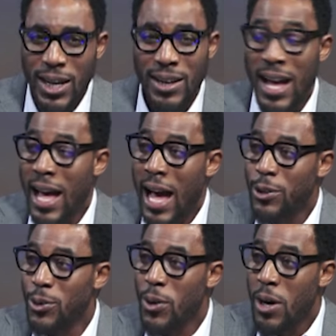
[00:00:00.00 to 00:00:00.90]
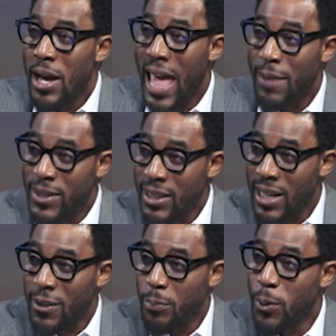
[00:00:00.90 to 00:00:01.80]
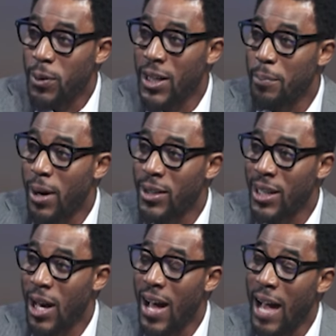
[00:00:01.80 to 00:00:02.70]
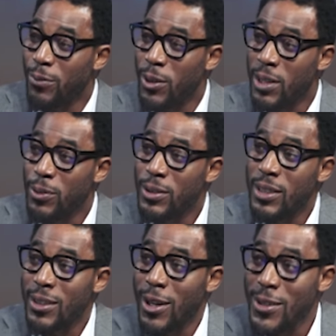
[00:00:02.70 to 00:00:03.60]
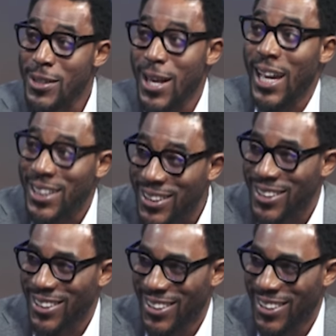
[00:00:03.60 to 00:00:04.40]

And you know, everything I've spoken about now, I've not even discussed sex,